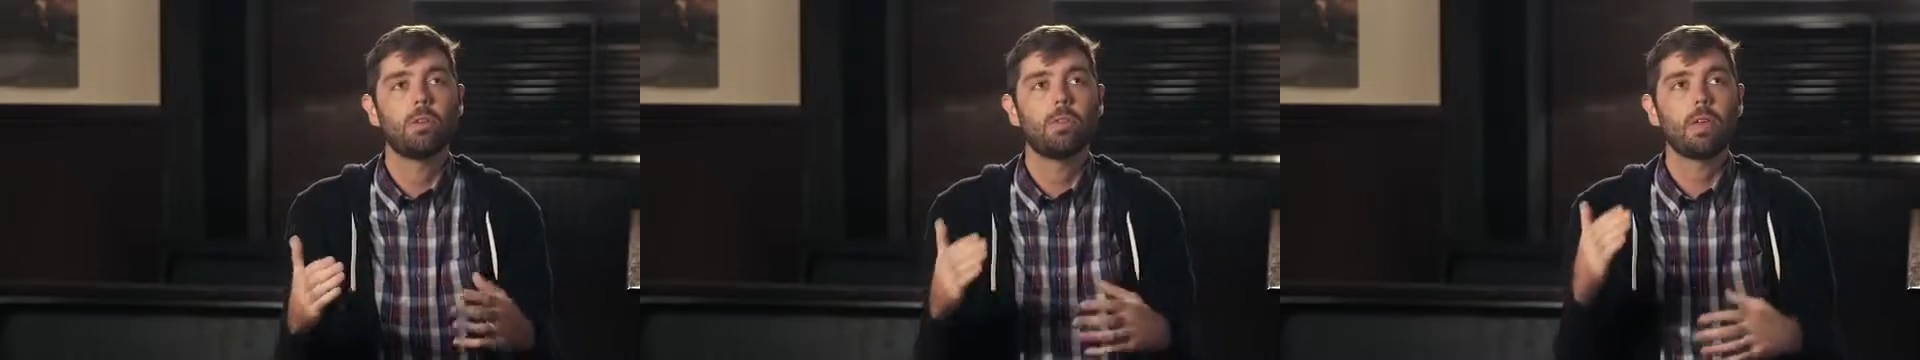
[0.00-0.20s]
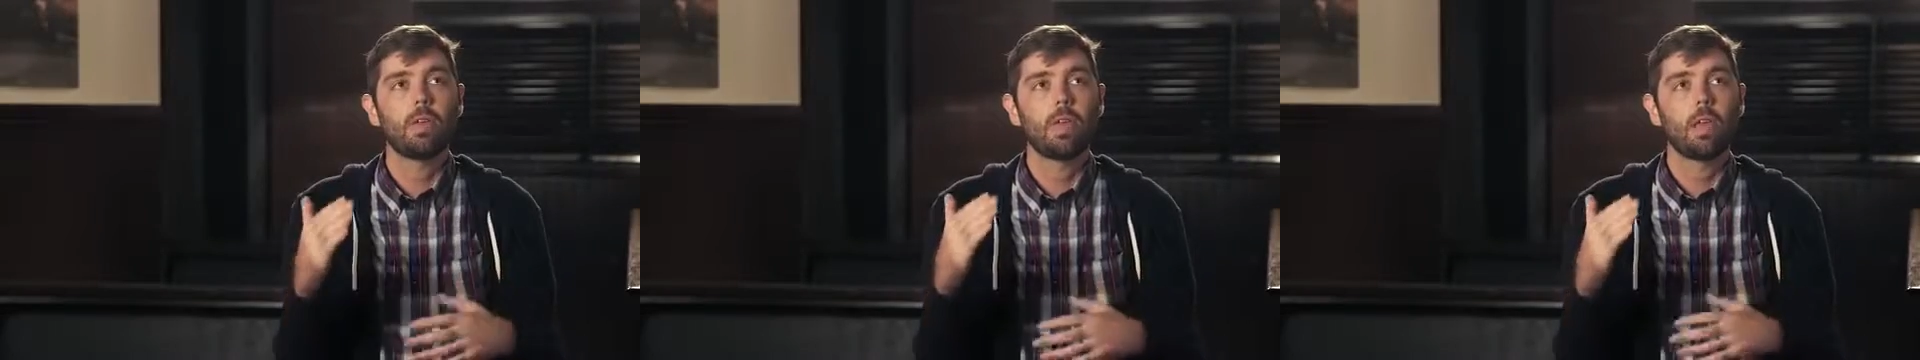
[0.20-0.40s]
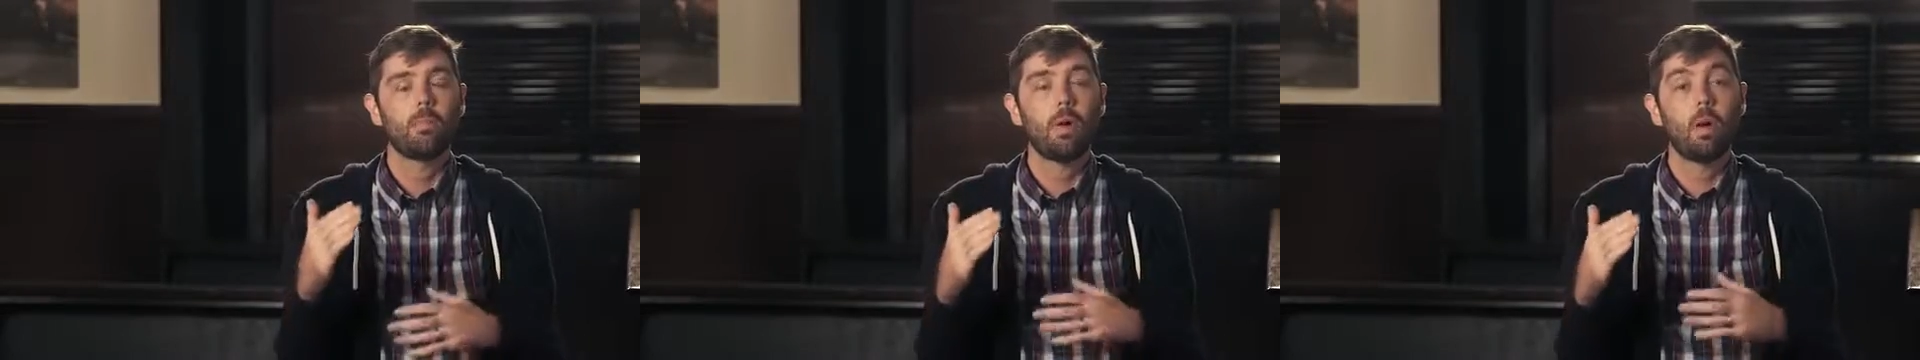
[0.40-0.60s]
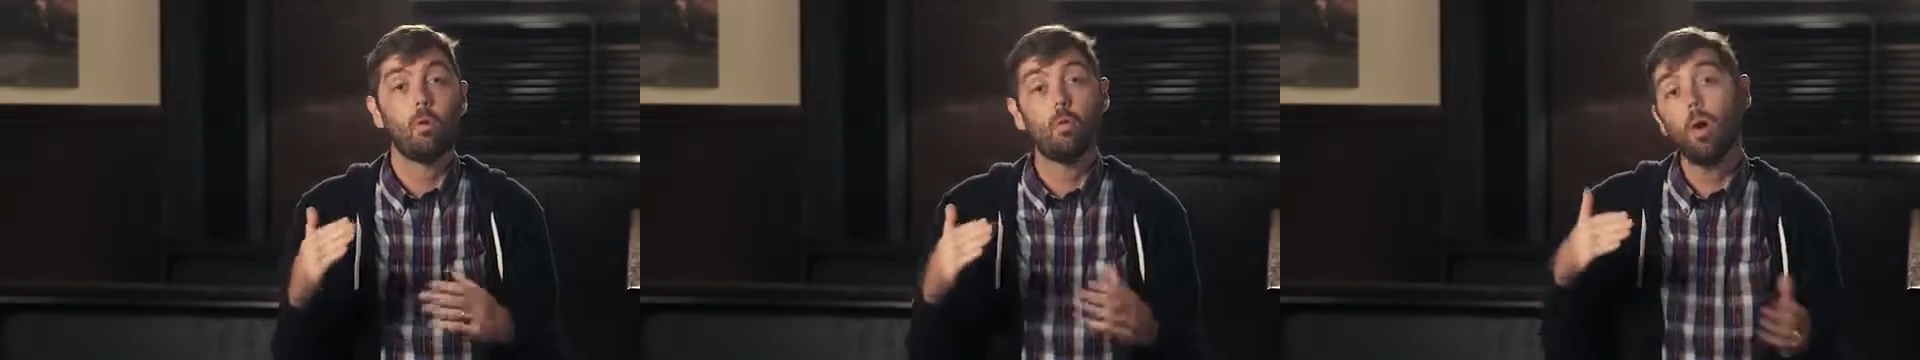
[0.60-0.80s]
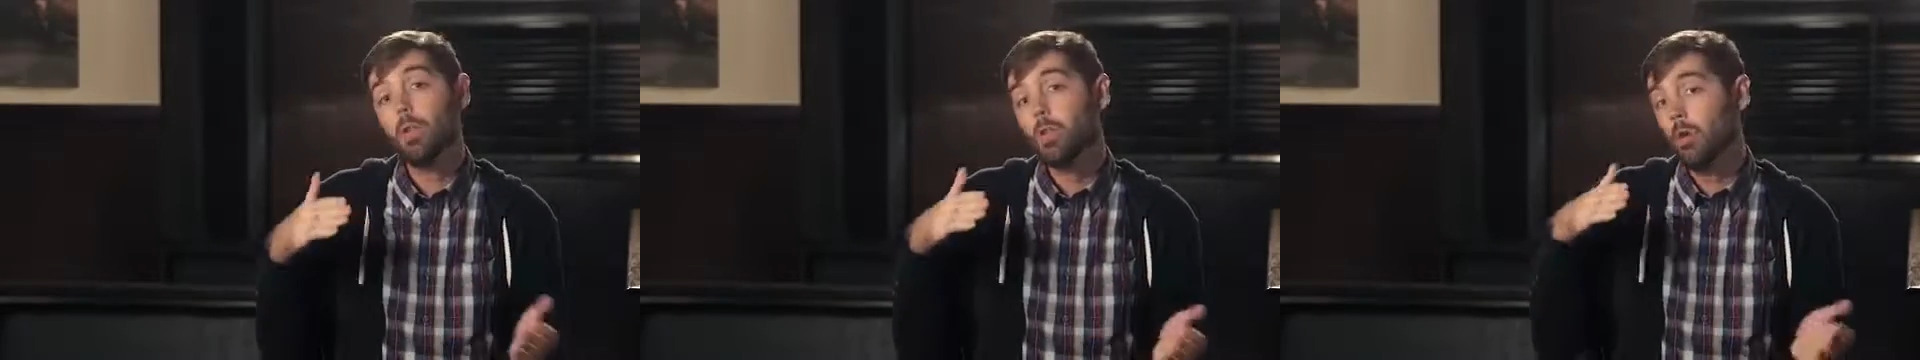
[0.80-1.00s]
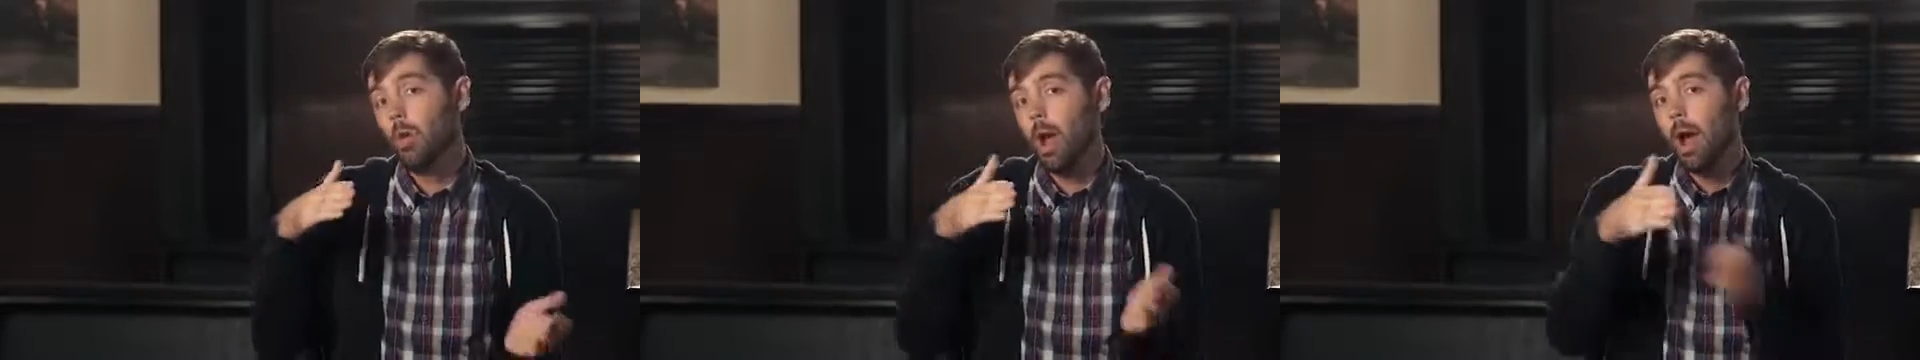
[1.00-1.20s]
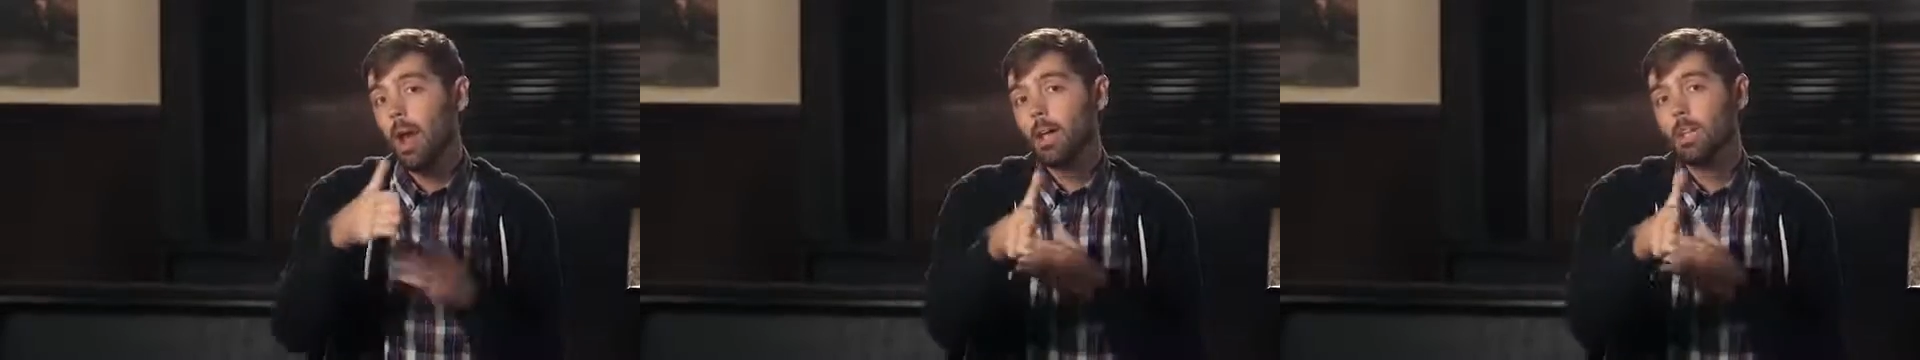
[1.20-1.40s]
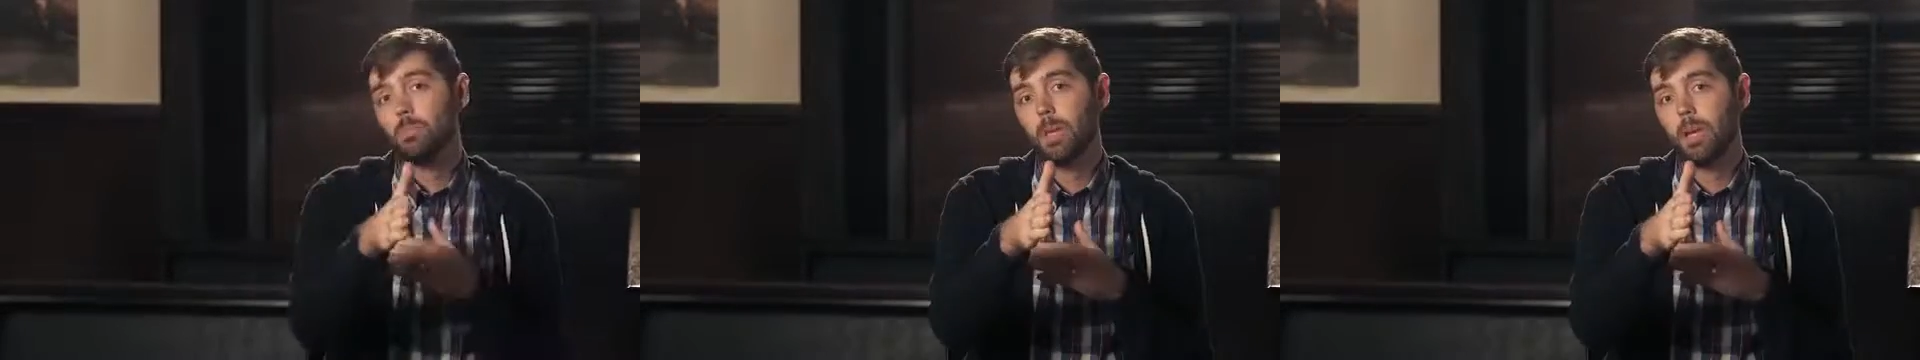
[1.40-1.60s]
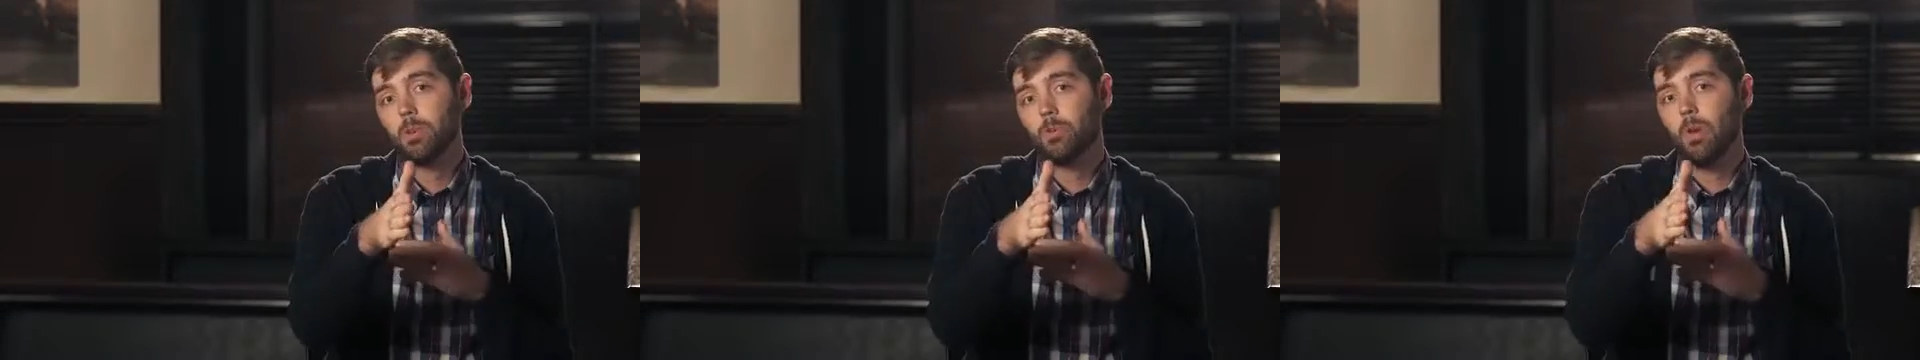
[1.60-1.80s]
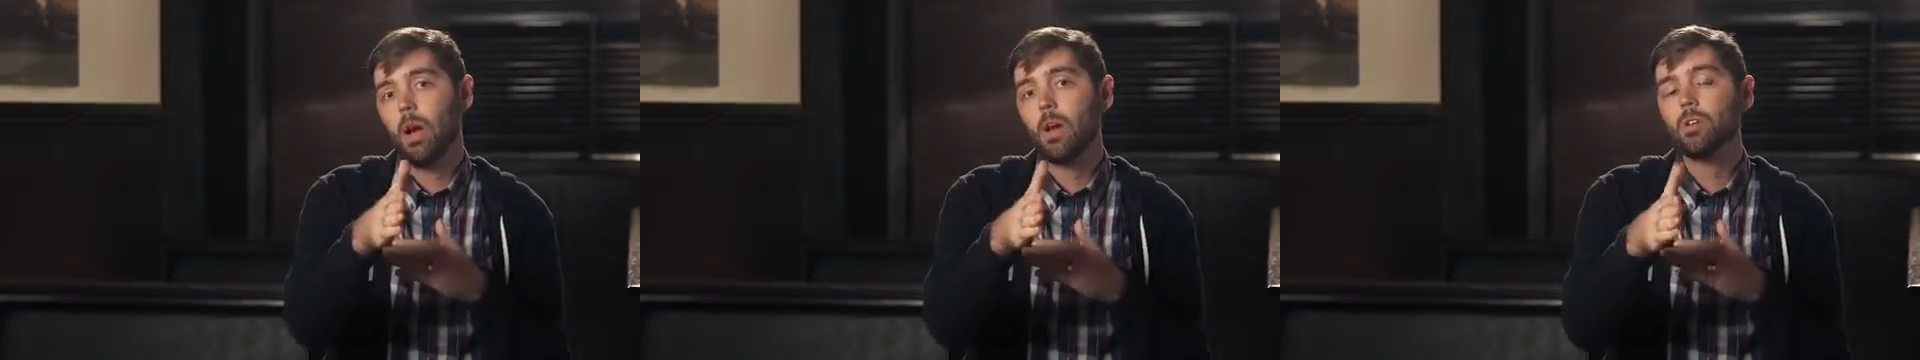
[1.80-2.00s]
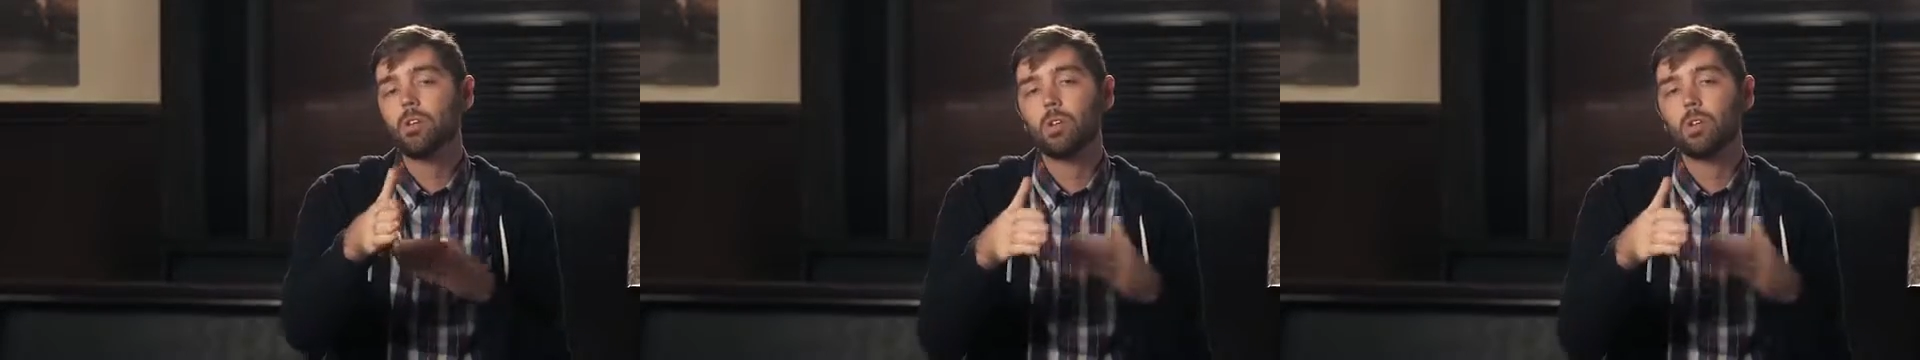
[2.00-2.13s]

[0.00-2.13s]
thinking about what your eye is being drawn